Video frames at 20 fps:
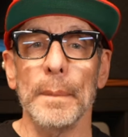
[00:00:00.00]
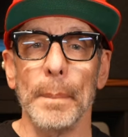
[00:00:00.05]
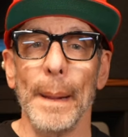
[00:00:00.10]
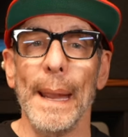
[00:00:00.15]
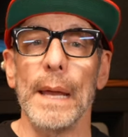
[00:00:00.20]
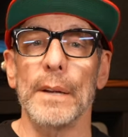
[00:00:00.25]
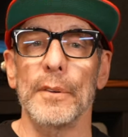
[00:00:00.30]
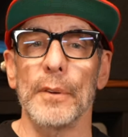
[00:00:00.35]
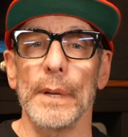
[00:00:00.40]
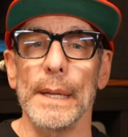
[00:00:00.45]
the
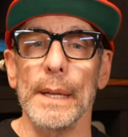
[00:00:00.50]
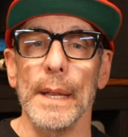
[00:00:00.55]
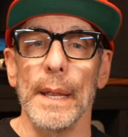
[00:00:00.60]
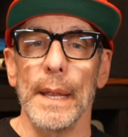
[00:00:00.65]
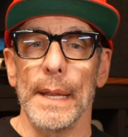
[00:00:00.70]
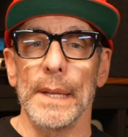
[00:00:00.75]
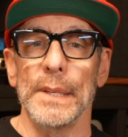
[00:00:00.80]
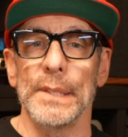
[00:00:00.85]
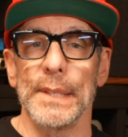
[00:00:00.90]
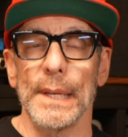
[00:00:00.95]
battery
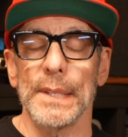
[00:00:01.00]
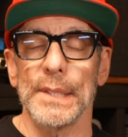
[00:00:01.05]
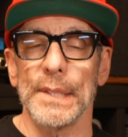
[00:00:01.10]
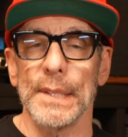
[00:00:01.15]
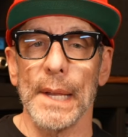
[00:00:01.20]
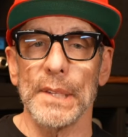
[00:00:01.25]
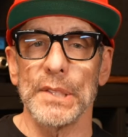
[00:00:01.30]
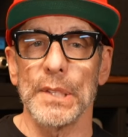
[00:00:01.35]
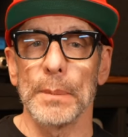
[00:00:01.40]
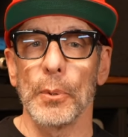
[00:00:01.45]
is
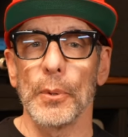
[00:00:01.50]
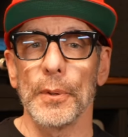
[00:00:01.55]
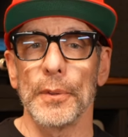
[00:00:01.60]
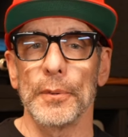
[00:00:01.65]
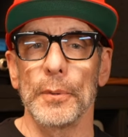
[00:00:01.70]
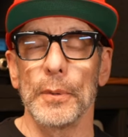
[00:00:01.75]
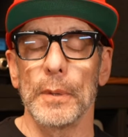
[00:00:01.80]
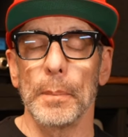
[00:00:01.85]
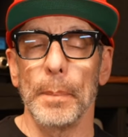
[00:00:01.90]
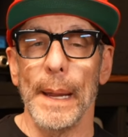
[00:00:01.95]
accessible
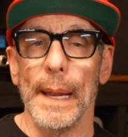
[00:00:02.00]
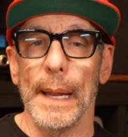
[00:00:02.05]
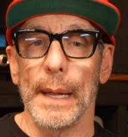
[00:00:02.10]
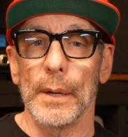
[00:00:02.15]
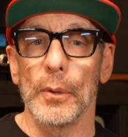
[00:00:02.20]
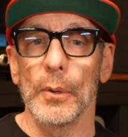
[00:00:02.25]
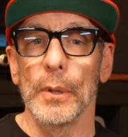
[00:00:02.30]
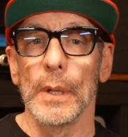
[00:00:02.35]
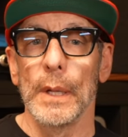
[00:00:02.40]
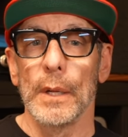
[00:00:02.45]
through the
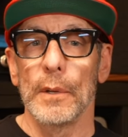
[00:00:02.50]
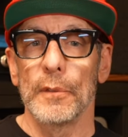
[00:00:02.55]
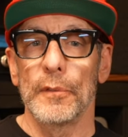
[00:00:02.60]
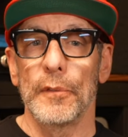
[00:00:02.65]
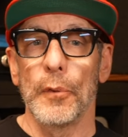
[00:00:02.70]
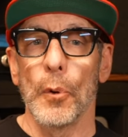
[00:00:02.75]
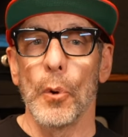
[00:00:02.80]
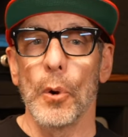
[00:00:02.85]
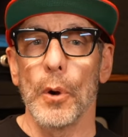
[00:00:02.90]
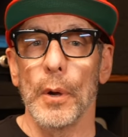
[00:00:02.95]
panel
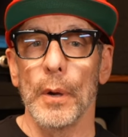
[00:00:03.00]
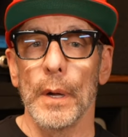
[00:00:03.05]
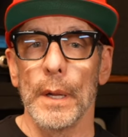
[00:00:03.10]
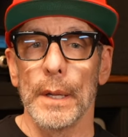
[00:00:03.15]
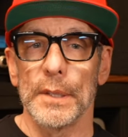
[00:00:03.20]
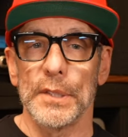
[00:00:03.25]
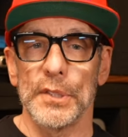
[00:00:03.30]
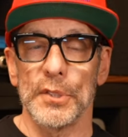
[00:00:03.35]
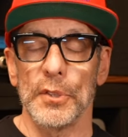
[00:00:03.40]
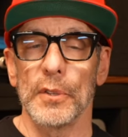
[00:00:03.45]
for
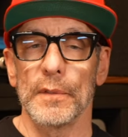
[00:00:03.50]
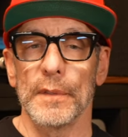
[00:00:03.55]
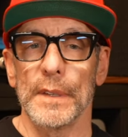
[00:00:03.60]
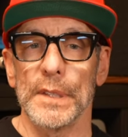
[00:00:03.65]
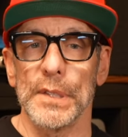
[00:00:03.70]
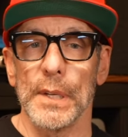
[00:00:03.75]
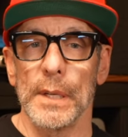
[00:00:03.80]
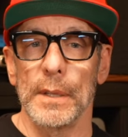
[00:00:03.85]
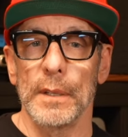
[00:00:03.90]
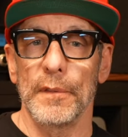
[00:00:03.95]

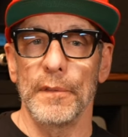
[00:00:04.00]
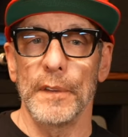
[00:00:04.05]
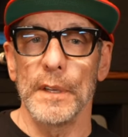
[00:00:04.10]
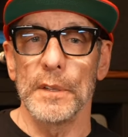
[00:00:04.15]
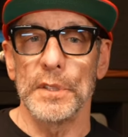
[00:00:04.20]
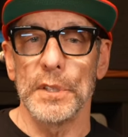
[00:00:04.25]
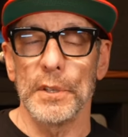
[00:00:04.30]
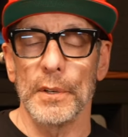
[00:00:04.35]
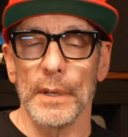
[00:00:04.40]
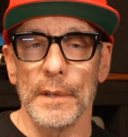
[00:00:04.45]
service in the
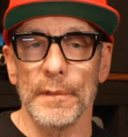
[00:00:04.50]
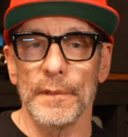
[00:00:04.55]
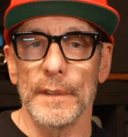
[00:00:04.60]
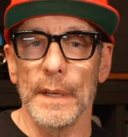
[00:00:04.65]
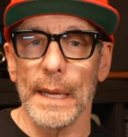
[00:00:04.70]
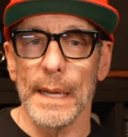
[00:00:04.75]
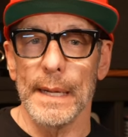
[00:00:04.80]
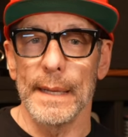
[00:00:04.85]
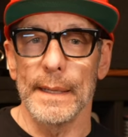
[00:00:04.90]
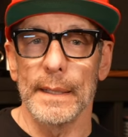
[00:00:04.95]
future if
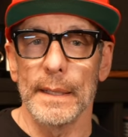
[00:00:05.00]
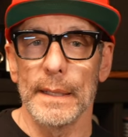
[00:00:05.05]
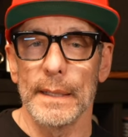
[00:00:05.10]
needed.